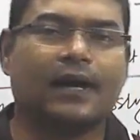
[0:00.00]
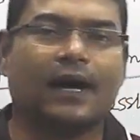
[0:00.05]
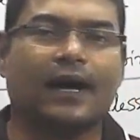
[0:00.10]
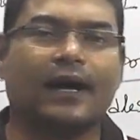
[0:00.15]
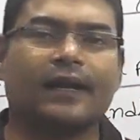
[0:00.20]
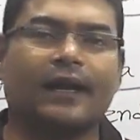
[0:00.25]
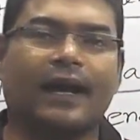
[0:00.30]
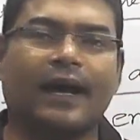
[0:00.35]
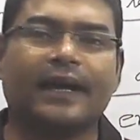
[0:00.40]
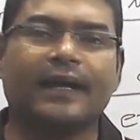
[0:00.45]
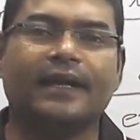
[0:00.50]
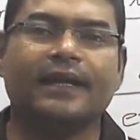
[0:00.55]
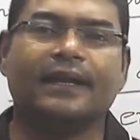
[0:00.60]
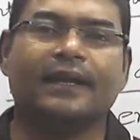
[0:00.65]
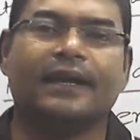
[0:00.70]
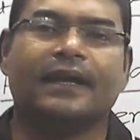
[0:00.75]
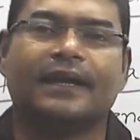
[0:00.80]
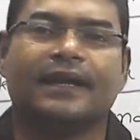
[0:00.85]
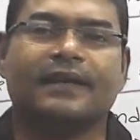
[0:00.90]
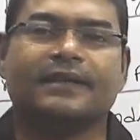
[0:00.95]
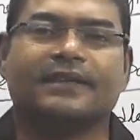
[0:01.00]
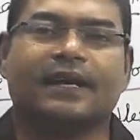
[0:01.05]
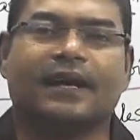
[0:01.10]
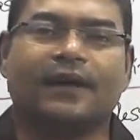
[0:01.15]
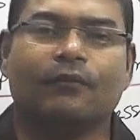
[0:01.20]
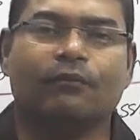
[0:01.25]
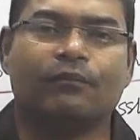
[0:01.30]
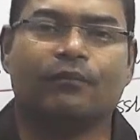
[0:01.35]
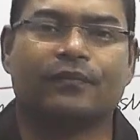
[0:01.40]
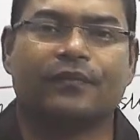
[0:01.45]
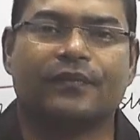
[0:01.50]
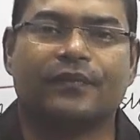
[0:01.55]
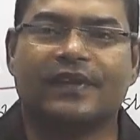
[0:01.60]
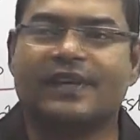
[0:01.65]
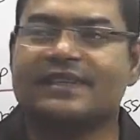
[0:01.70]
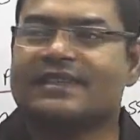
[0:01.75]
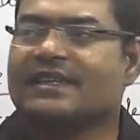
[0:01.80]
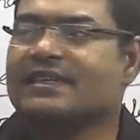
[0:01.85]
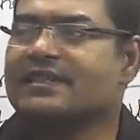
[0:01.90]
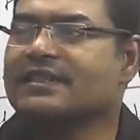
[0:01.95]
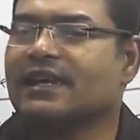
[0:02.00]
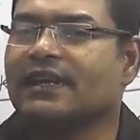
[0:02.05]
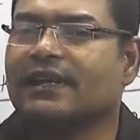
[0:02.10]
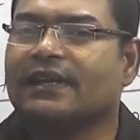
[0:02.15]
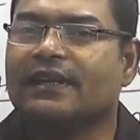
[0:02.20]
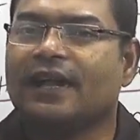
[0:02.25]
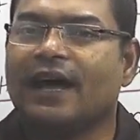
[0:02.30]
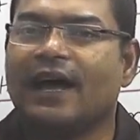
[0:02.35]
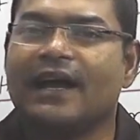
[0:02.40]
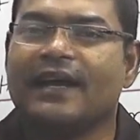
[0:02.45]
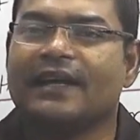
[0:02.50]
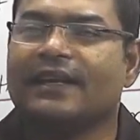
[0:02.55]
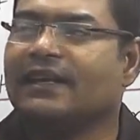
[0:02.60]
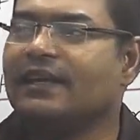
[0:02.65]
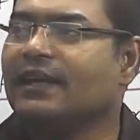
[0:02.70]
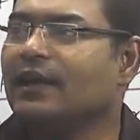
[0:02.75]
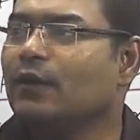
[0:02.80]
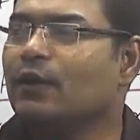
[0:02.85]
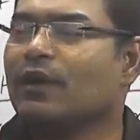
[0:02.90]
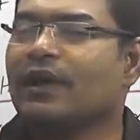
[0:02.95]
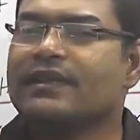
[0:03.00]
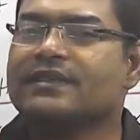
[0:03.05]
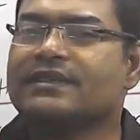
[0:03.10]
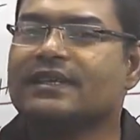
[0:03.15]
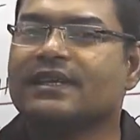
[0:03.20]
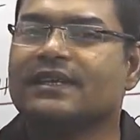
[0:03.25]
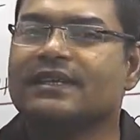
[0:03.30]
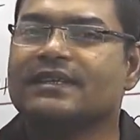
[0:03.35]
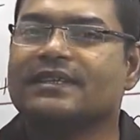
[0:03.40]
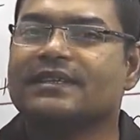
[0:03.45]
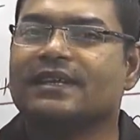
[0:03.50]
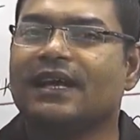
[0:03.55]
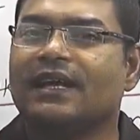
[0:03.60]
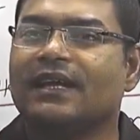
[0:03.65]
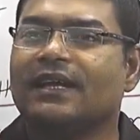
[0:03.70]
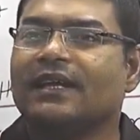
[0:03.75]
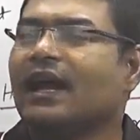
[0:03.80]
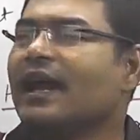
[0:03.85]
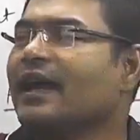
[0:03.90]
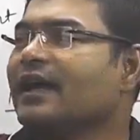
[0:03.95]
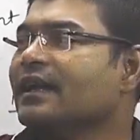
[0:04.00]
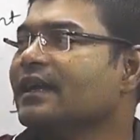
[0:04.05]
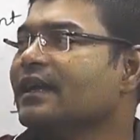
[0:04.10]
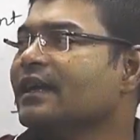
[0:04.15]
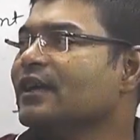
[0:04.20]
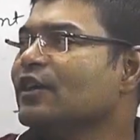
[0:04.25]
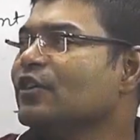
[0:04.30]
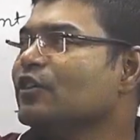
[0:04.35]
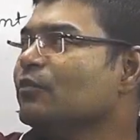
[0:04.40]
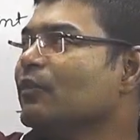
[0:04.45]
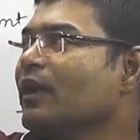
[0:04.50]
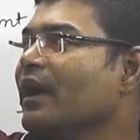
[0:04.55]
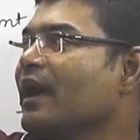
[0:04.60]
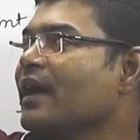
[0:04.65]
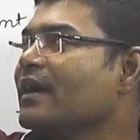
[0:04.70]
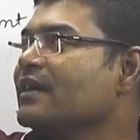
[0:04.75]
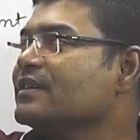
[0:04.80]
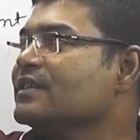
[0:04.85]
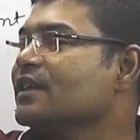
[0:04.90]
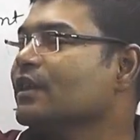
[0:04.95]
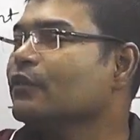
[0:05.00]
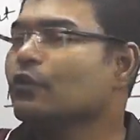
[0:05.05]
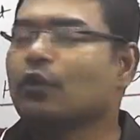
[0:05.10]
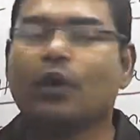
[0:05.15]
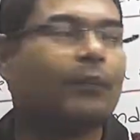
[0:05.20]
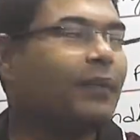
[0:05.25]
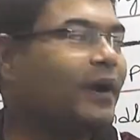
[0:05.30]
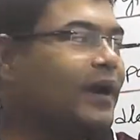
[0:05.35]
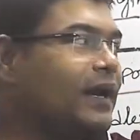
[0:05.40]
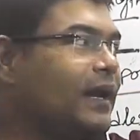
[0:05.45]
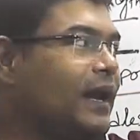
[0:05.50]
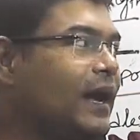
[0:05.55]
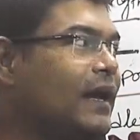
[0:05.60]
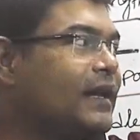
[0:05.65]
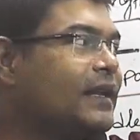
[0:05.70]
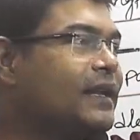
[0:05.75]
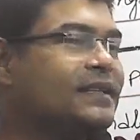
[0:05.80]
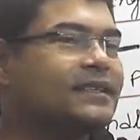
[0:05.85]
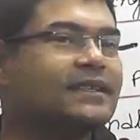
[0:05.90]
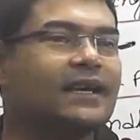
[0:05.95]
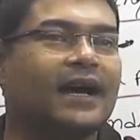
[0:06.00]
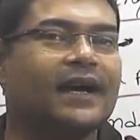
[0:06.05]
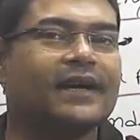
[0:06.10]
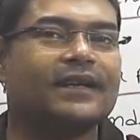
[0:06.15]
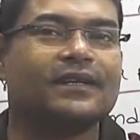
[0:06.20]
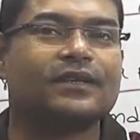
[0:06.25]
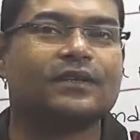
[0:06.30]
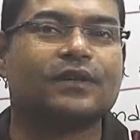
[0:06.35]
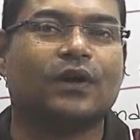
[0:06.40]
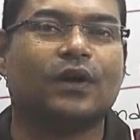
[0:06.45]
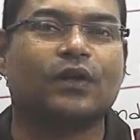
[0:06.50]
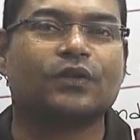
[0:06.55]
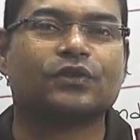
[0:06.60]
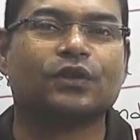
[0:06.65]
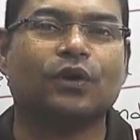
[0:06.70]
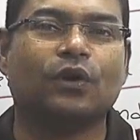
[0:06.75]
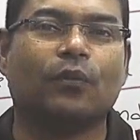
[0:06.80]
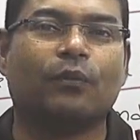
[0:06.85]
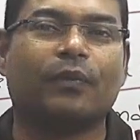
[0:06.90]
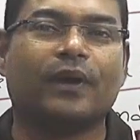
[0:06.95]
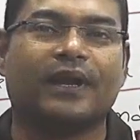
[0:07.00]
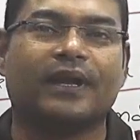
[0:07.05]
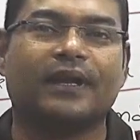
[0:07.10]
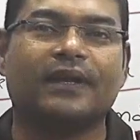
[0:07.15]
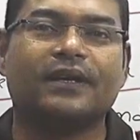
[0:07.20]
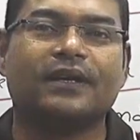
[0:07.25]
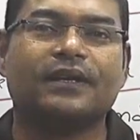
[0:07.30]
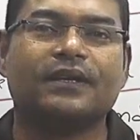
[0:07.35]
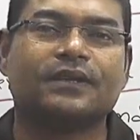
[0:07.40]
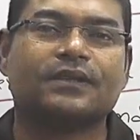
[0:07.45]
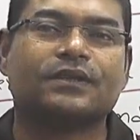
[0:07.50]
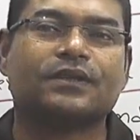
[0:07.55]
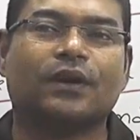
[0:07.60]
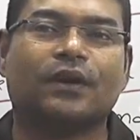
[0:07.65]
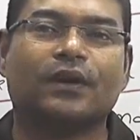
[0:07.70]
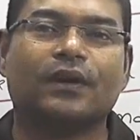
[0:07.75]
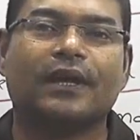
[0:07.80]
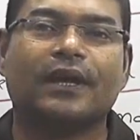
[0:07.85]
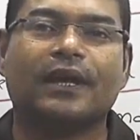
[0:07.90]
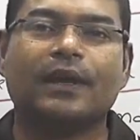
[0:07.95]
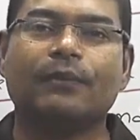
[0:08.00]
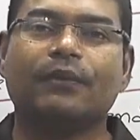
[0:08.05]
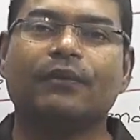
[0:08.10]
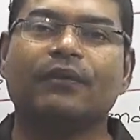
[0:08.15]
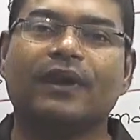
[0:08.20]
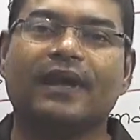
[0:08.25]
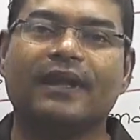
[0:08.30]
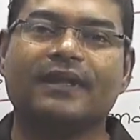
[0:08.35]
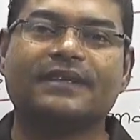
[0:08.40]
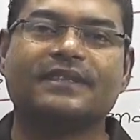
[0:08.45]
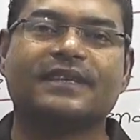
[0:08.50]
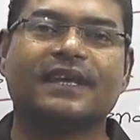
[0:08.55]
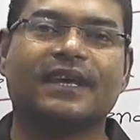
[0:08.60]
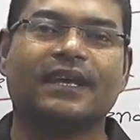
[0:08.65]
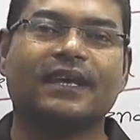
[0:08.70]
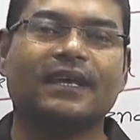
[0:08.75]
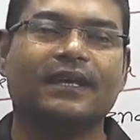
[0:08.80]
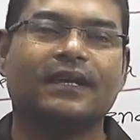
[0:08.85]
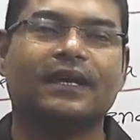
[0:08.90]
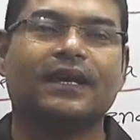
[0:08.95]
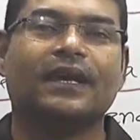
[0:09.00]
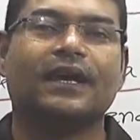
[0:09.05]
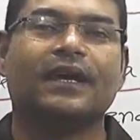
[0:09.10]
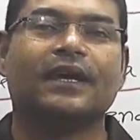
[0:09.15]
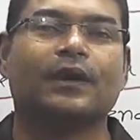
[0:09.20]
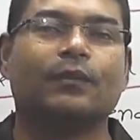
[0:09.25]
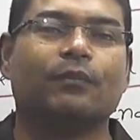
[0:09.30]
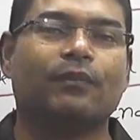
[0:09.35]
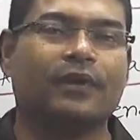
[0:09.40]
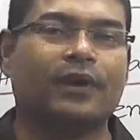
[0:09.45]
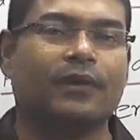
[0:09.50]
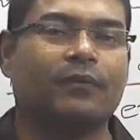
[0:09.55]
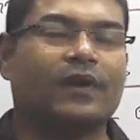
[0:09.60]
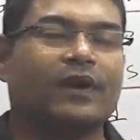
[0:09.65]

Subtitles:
a line is this is a line. You can see this is a line. My hands is open and this side also open. So if you can see, if you